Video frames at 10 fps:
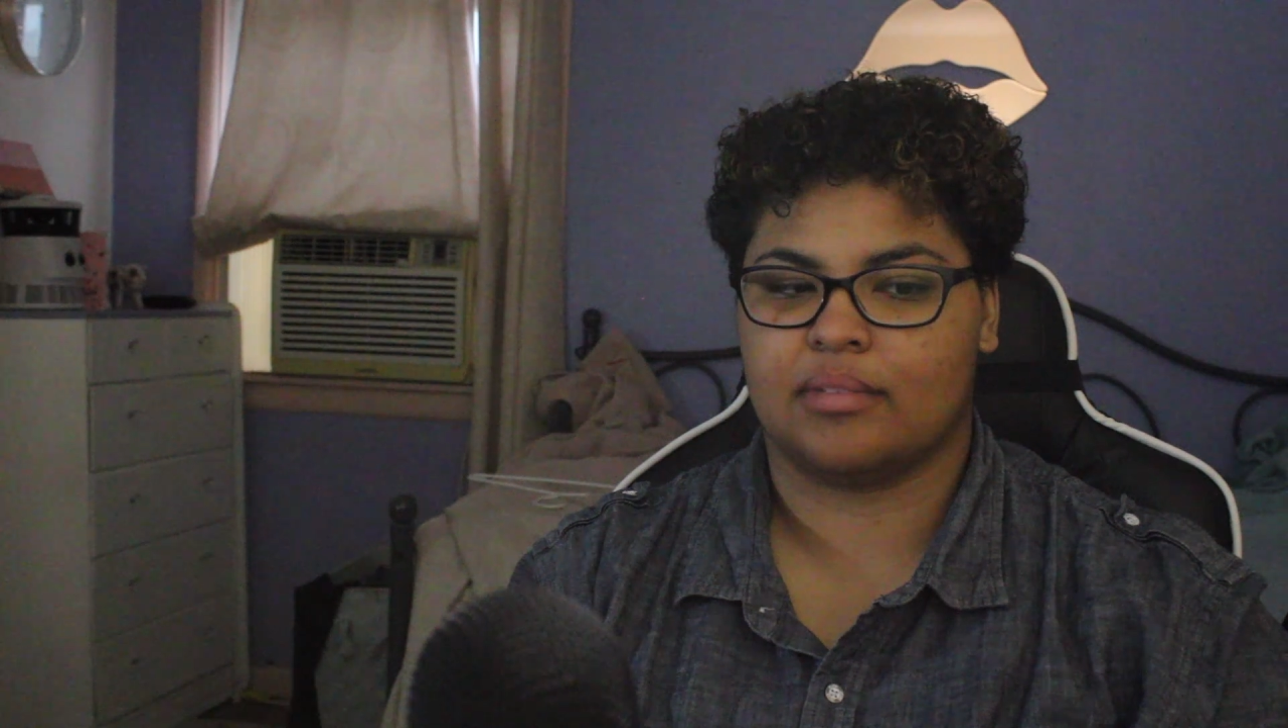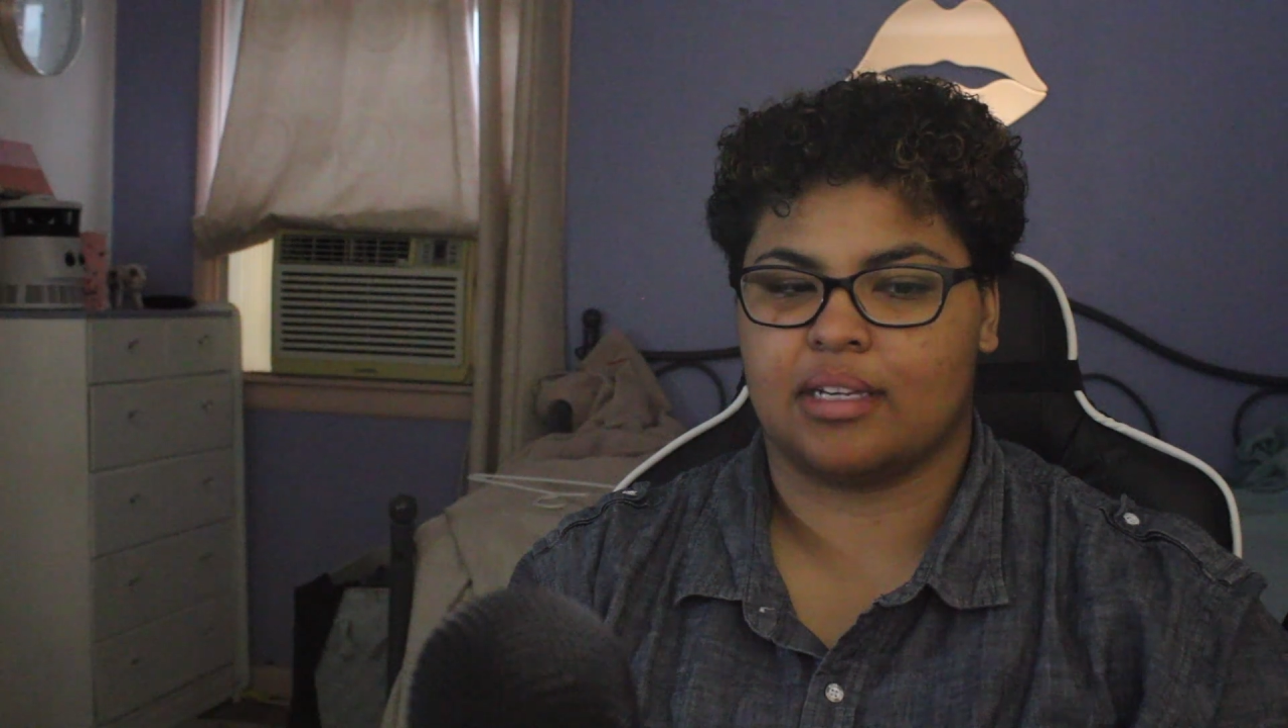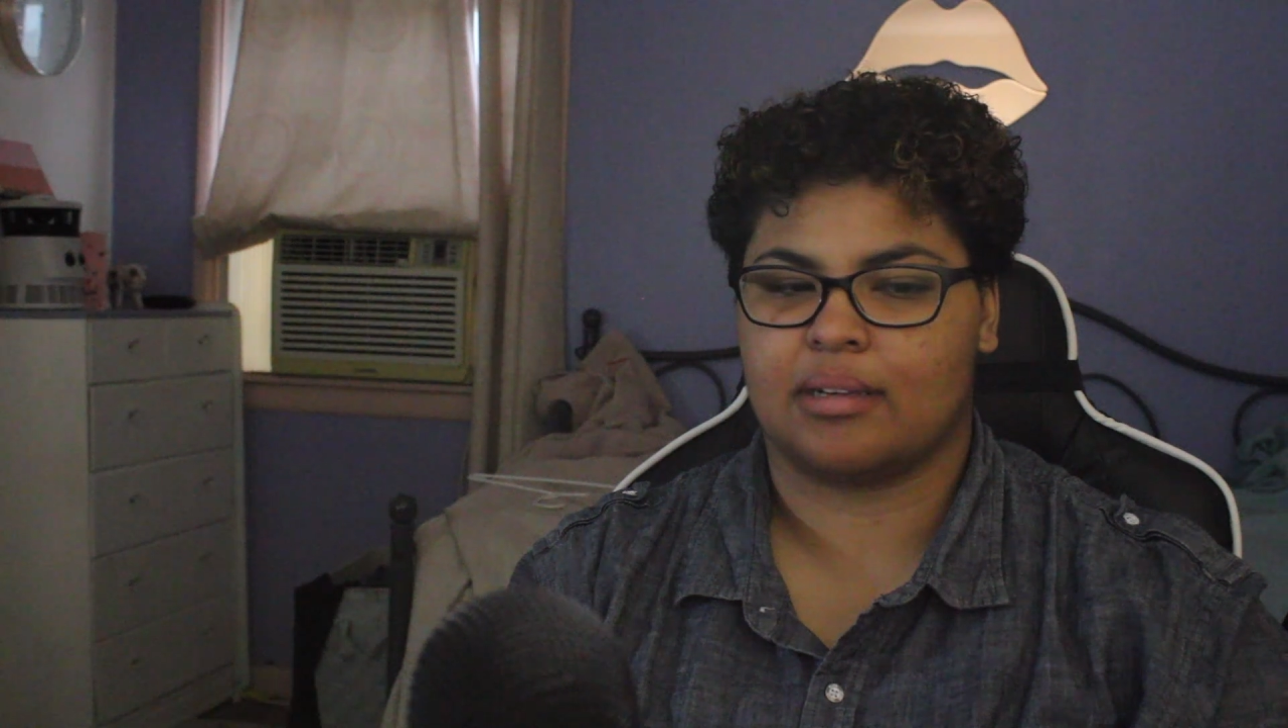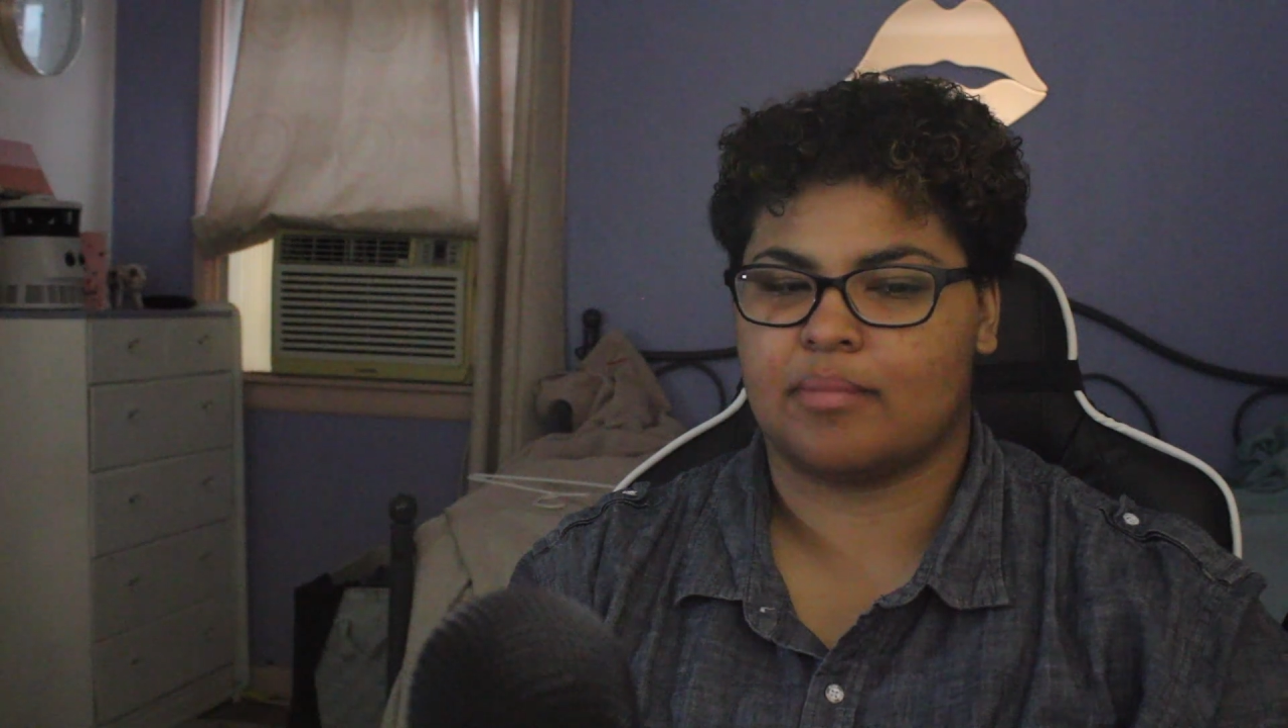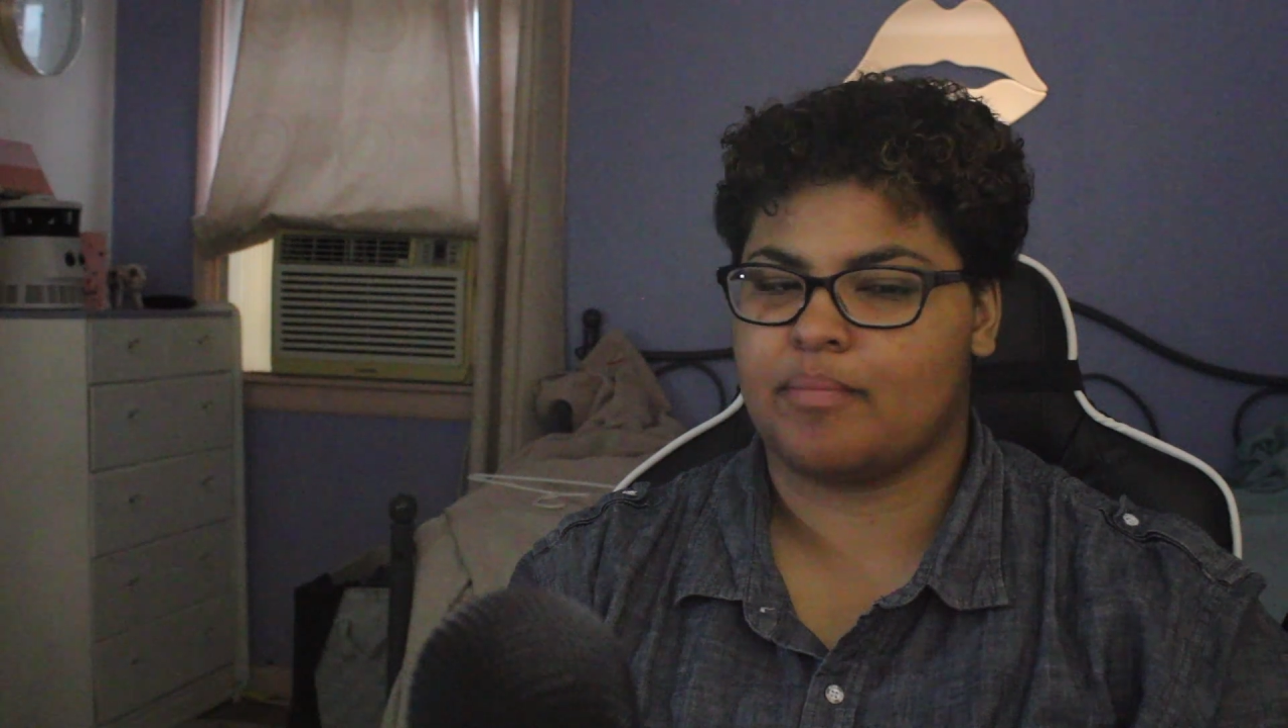
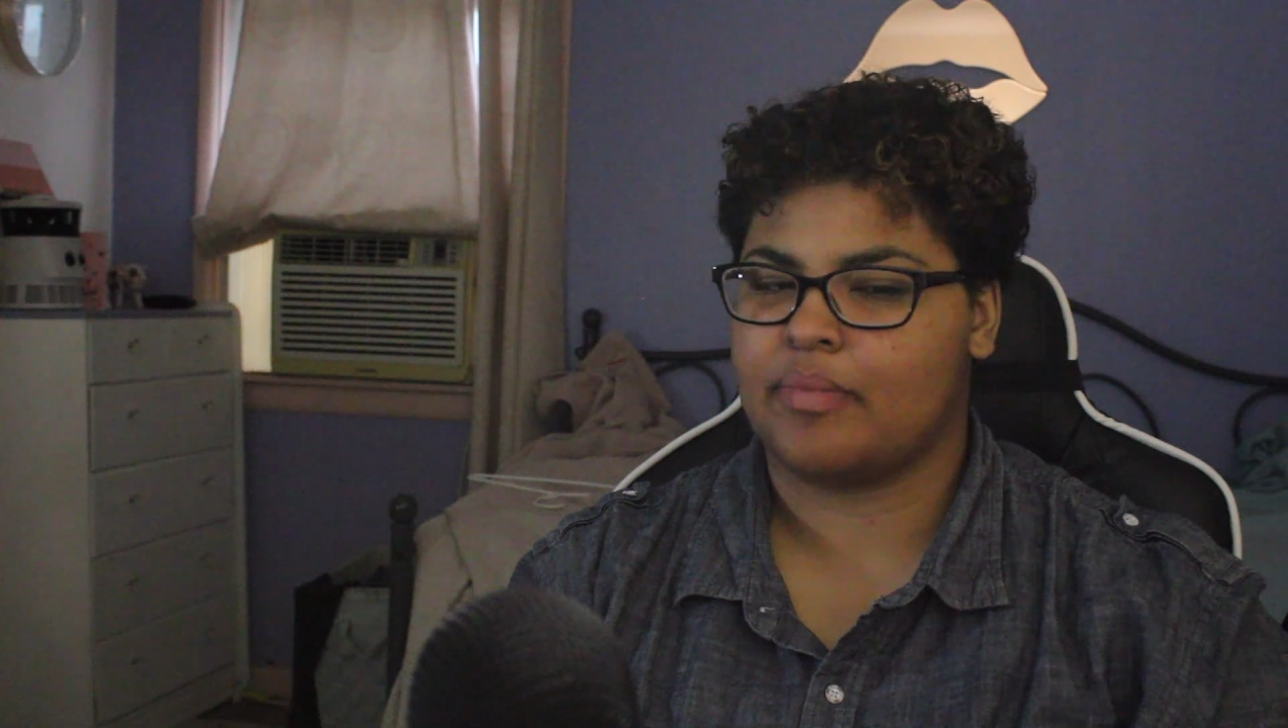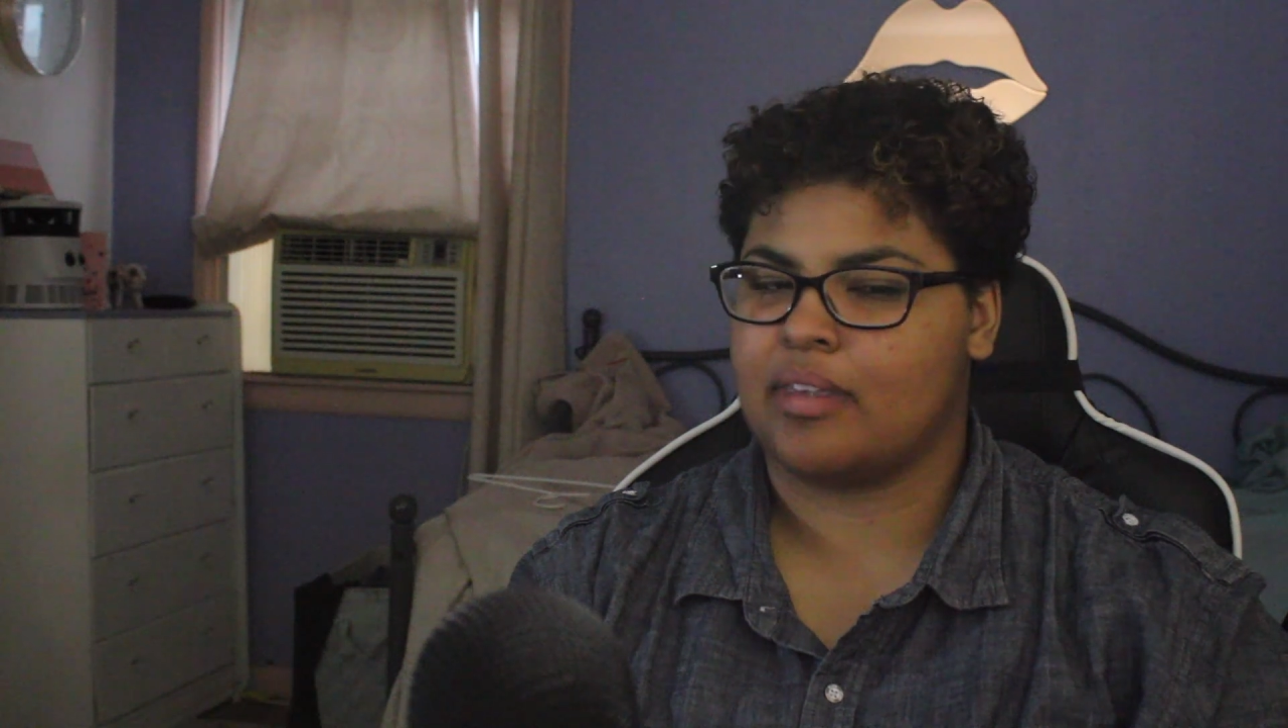like,